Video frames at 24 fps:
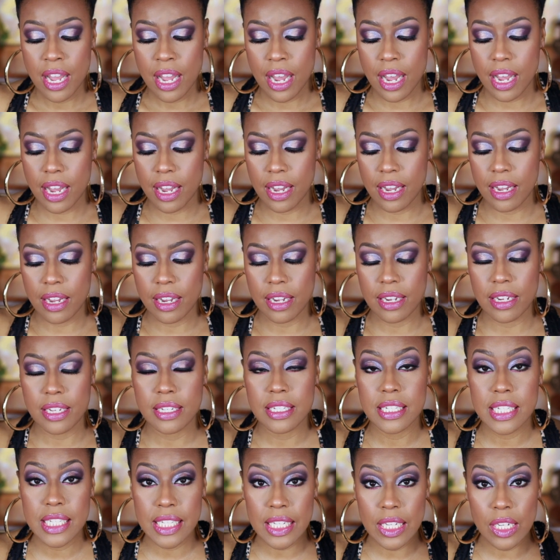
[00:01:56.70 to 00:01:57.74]
uh,
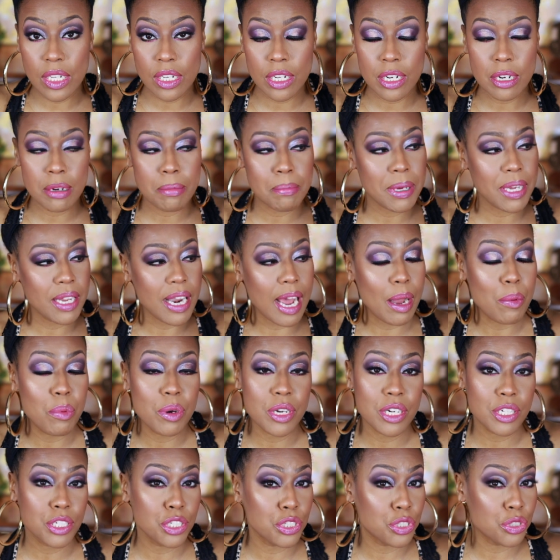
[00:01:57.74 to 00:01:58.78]
concealer, but I
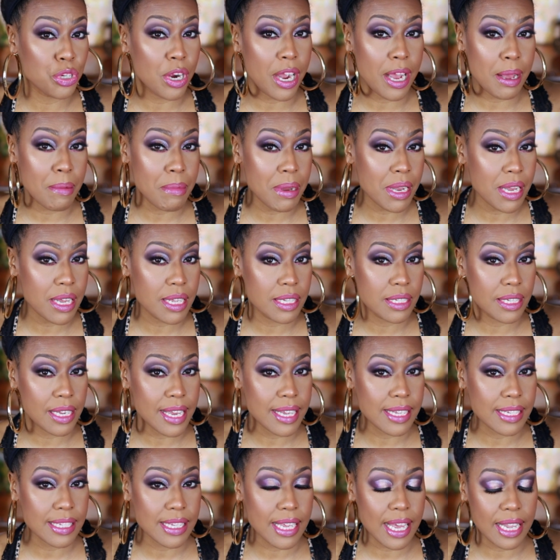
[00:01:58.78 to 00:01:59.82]
wanted to try because it
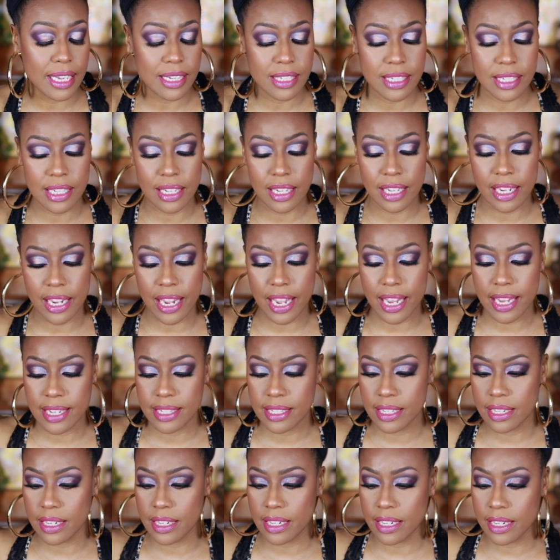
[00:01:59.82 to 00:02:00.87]
has salicylic
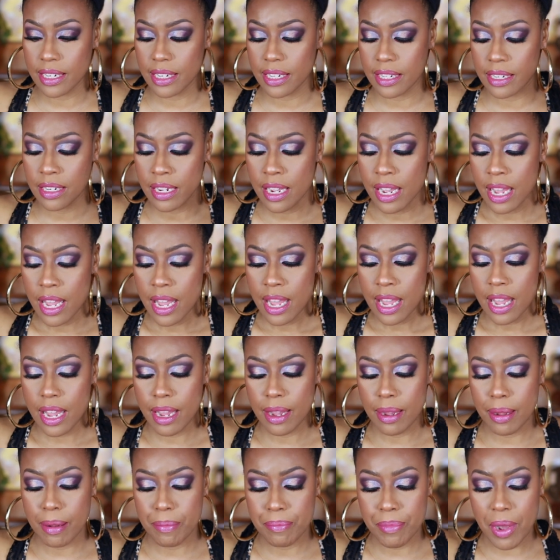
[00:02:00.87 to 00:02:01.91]
acid in it.
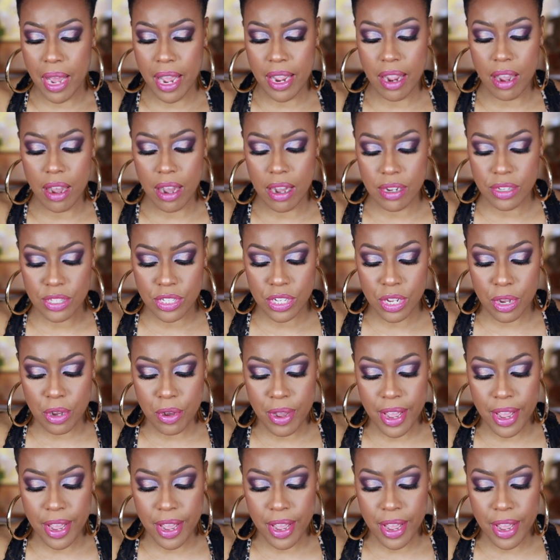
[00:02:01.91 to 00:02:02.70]
Um, I also